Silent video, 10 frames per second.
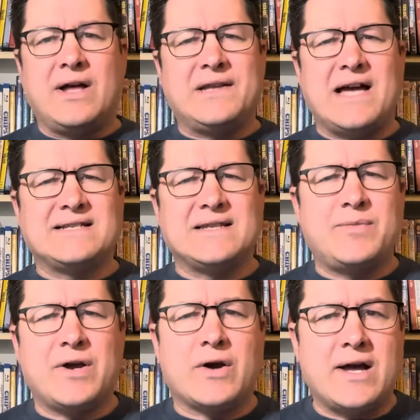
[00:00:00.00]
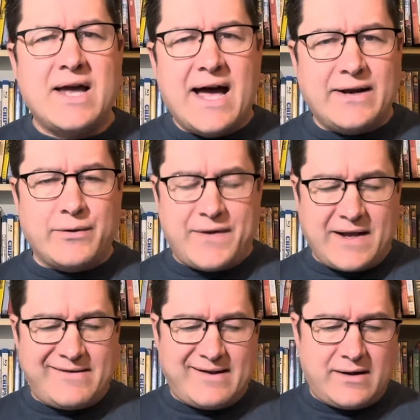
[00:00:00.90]
Liza LaPira, I don't think
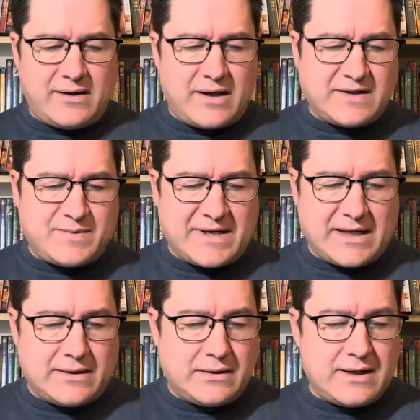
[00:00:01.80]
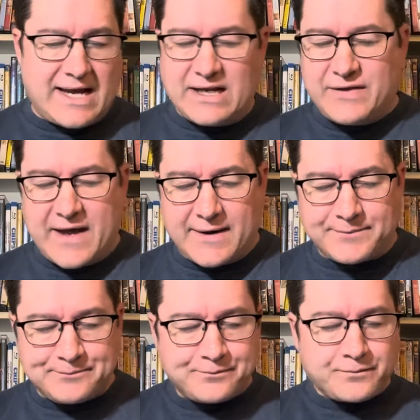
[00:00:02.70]
she has been in anything
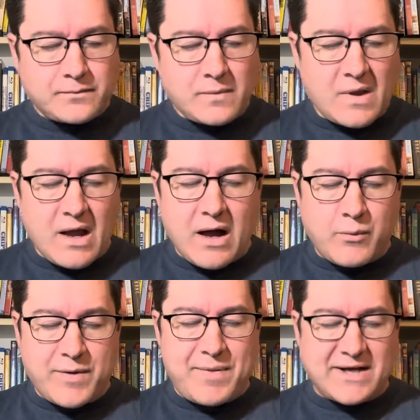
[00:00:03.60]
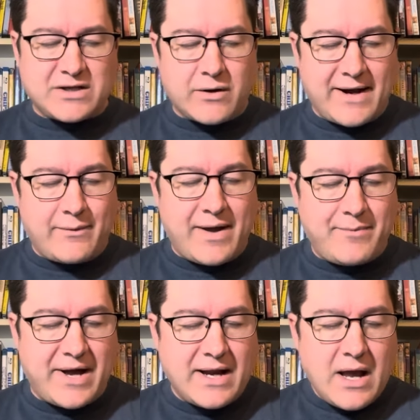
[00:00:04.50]
with Pixar anyway.
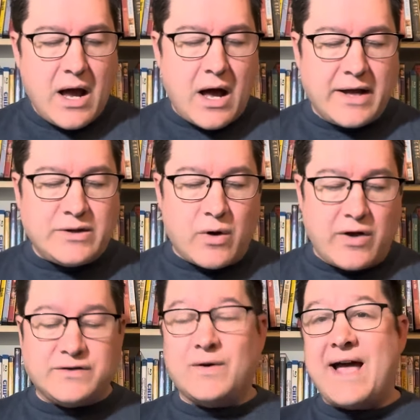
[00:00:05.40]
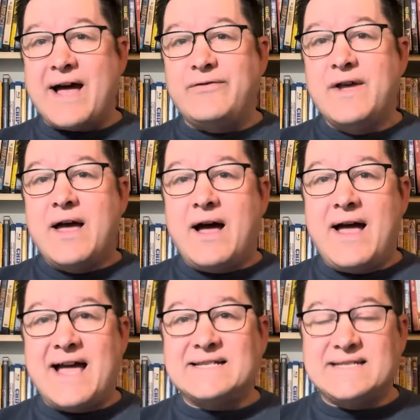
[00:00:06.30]
But you also have,
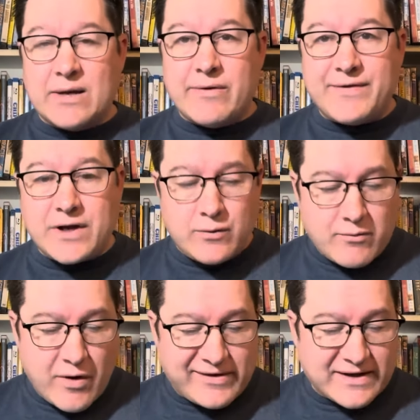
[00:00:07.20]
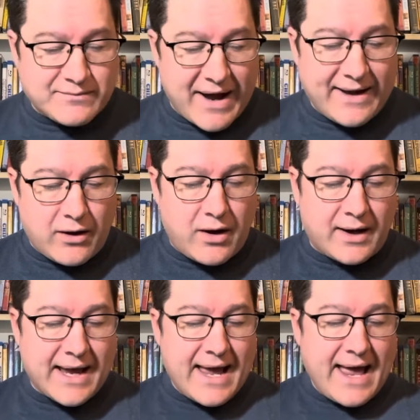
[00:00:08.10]
as some of the new emotions, Maya
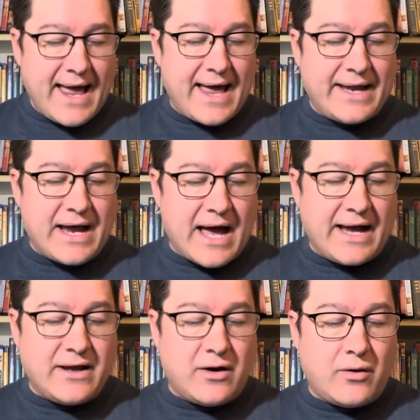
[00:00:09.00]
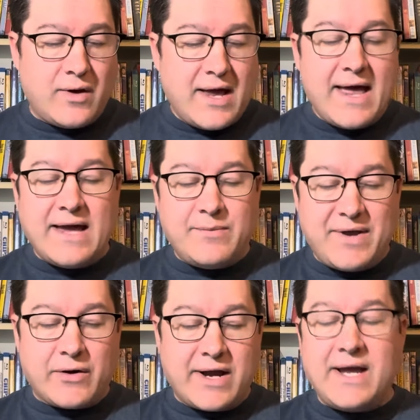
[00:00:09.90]
Hawke and Io
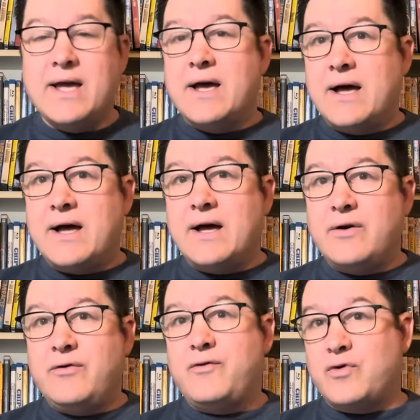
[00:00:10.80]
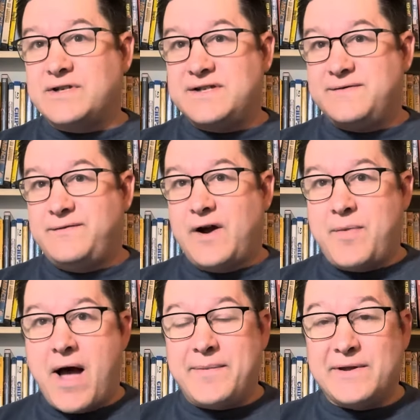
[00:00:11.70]
Edebiri, who of course is very
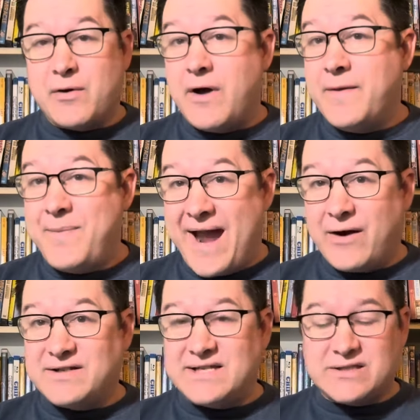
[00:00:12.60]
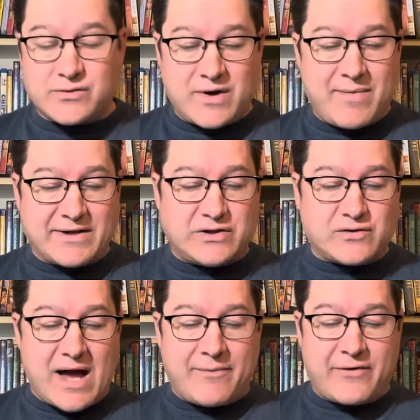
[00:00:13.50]
popular on The Bear, season 3 about to
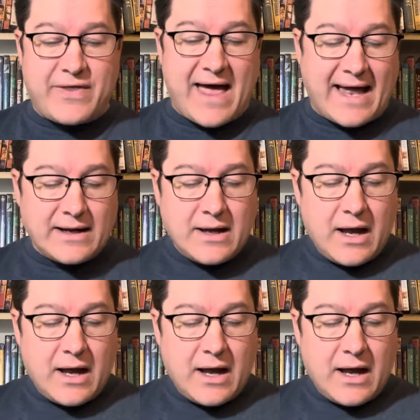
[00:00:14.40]
drop for that.